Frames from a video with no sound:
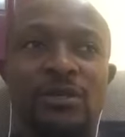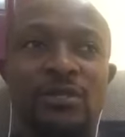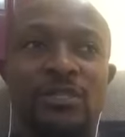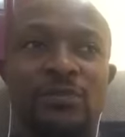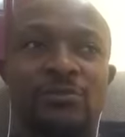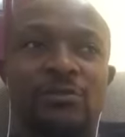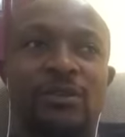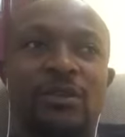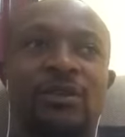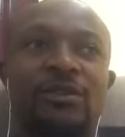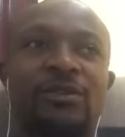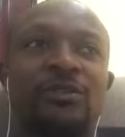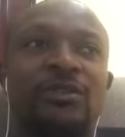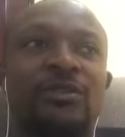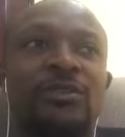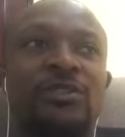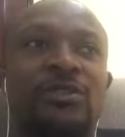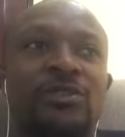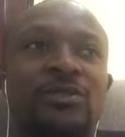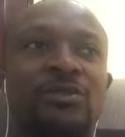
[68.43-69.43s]
It's probably going
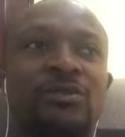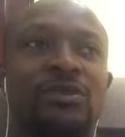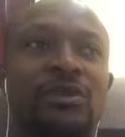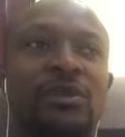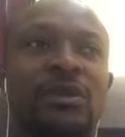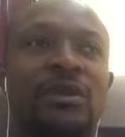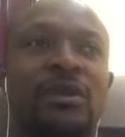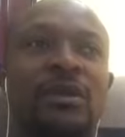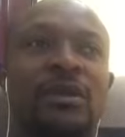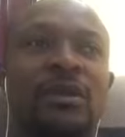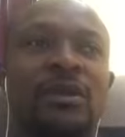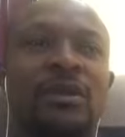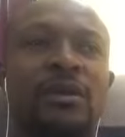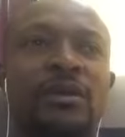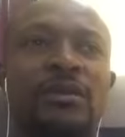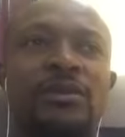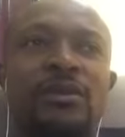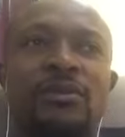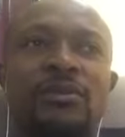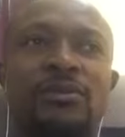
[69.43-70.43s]
to,
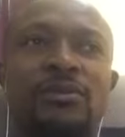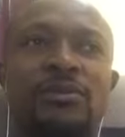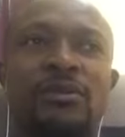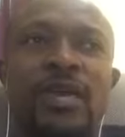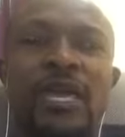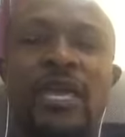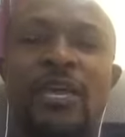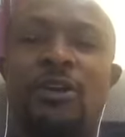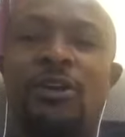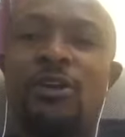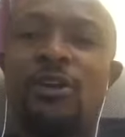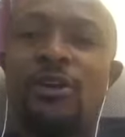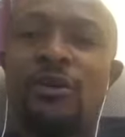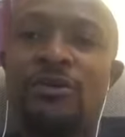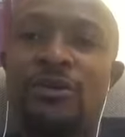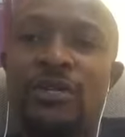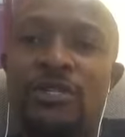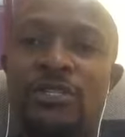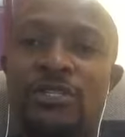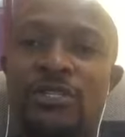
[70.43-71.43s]
you know,
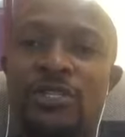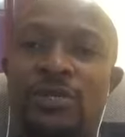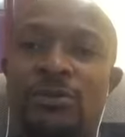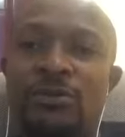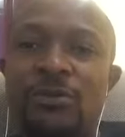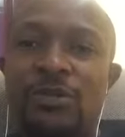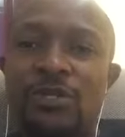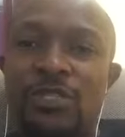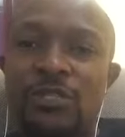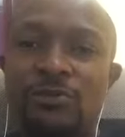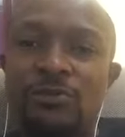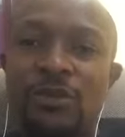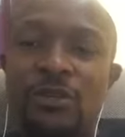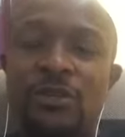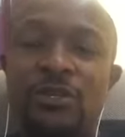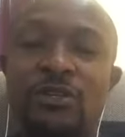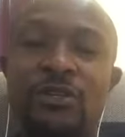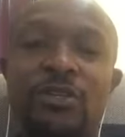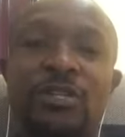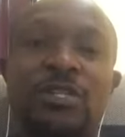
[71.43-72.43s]
encourage someone. It's probably
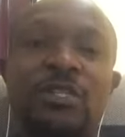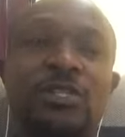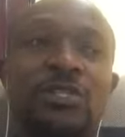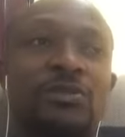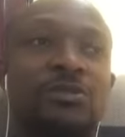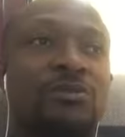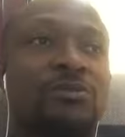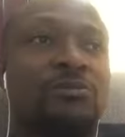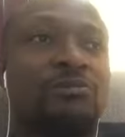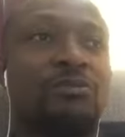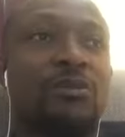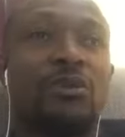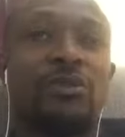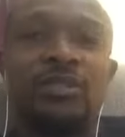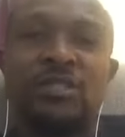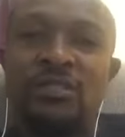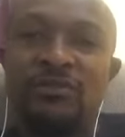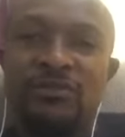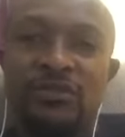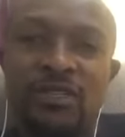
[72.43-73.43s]
going to
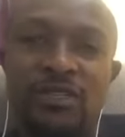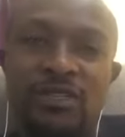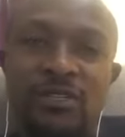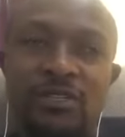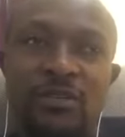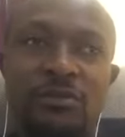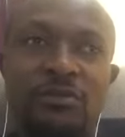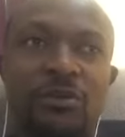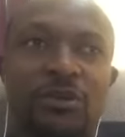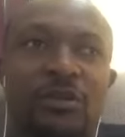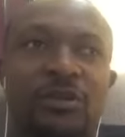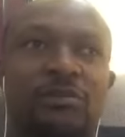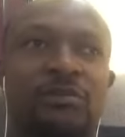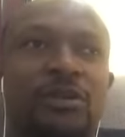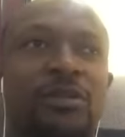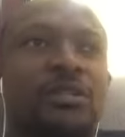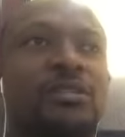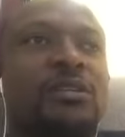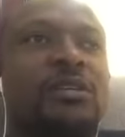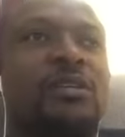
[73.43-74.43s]
motivate someone. But
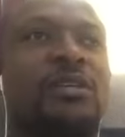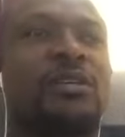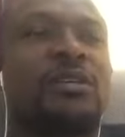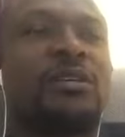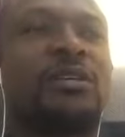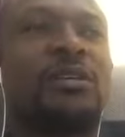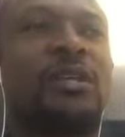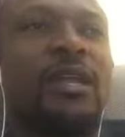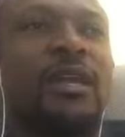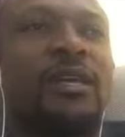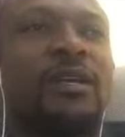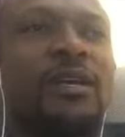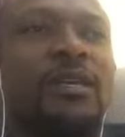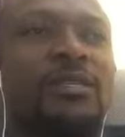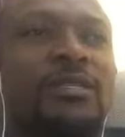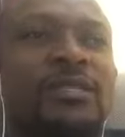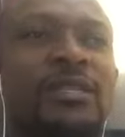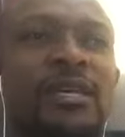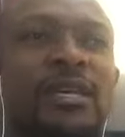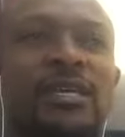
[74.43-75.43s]
like I
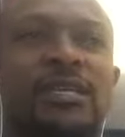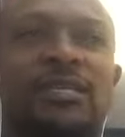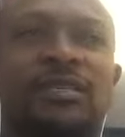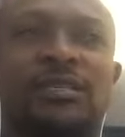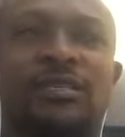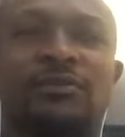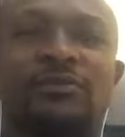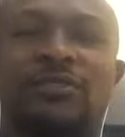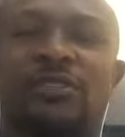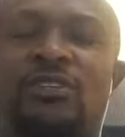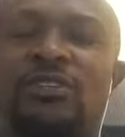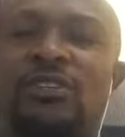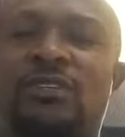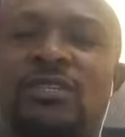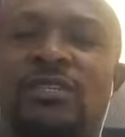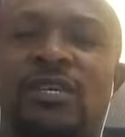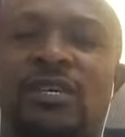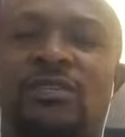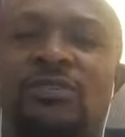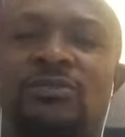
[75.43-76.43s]
said, the video is
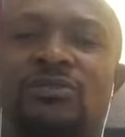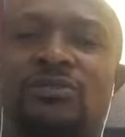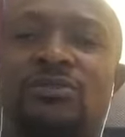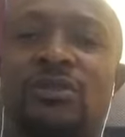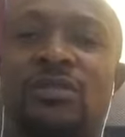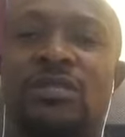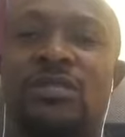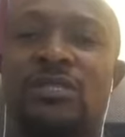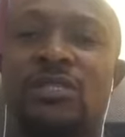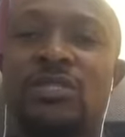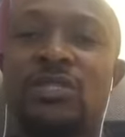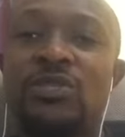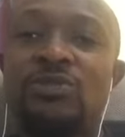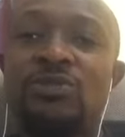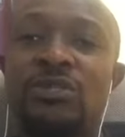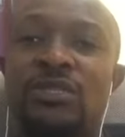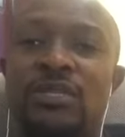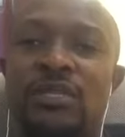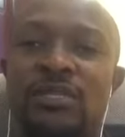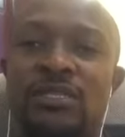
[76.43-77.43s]
titled What is Too
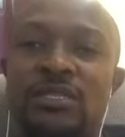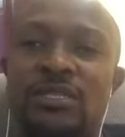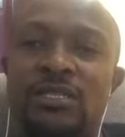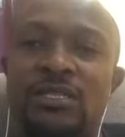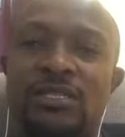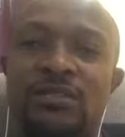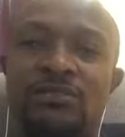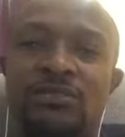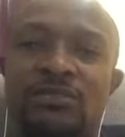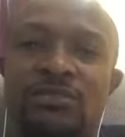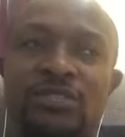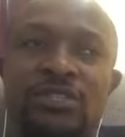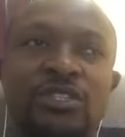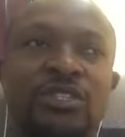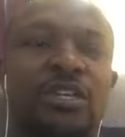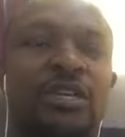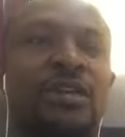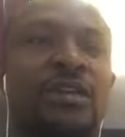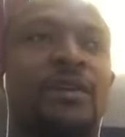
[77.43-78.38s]
Sensitive to Share.